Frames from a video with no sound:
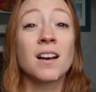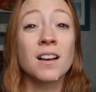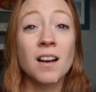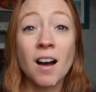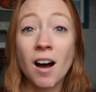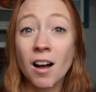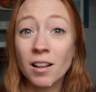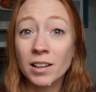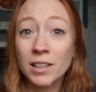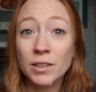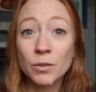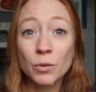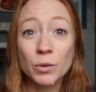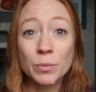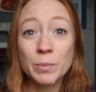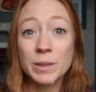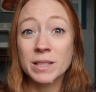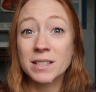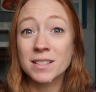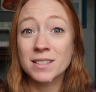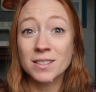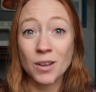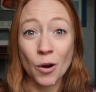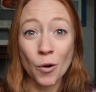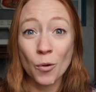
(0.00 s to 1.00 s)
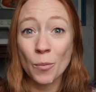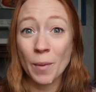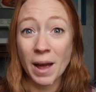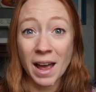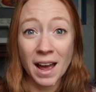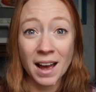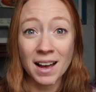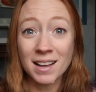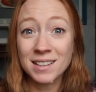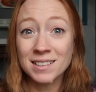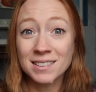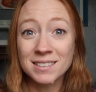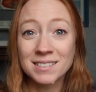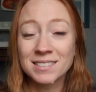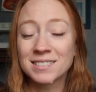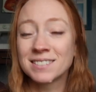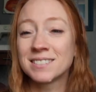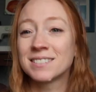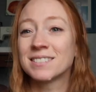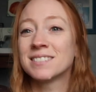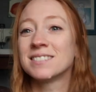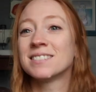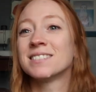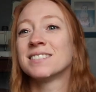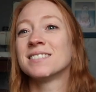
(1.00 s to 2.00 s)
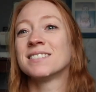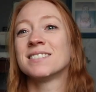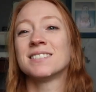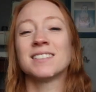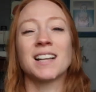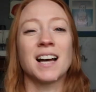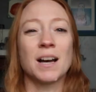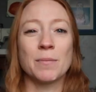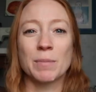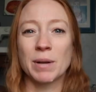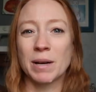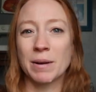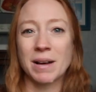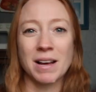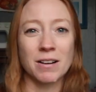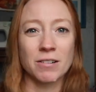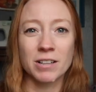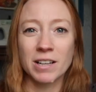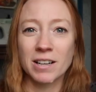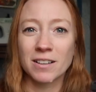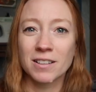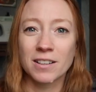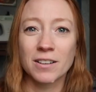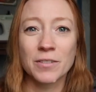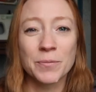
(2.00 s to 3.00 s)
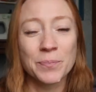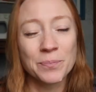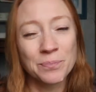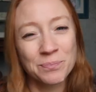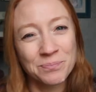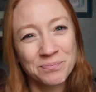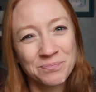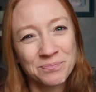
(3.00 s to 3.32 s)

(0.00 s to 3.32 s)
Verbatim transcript: Colin would be so mad. I'm not, I don't care though.